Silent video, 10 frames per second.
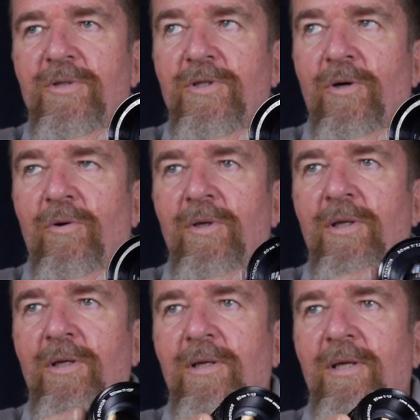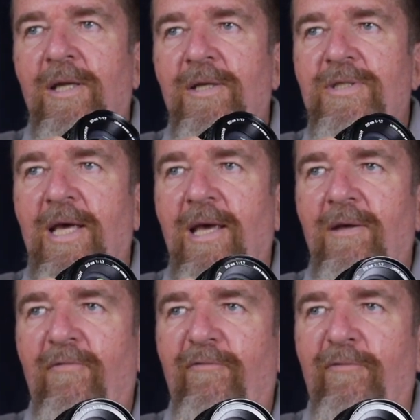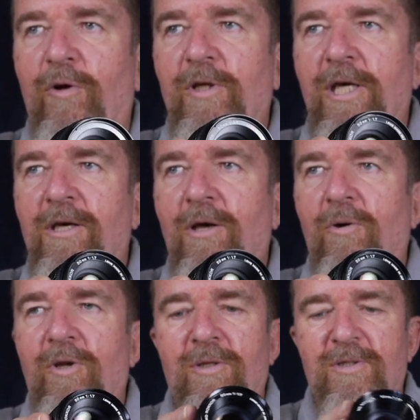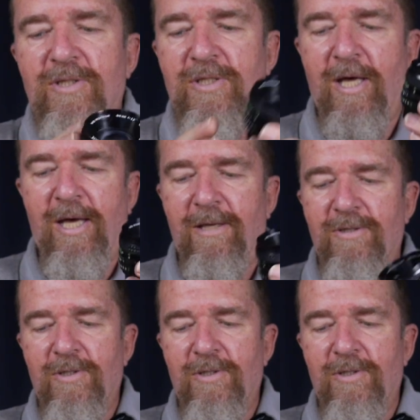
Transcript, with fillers: So it is a fully coated design.